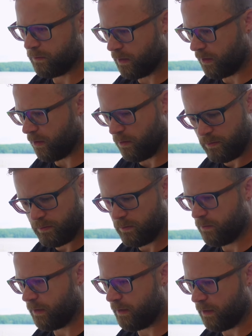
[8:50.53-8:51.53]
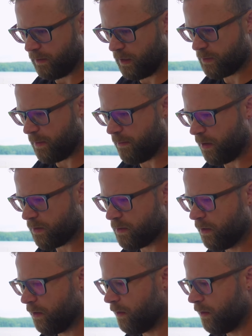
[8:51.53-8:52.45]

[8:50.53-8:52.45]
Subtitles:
Where'd it go? Right there. There's my mouse.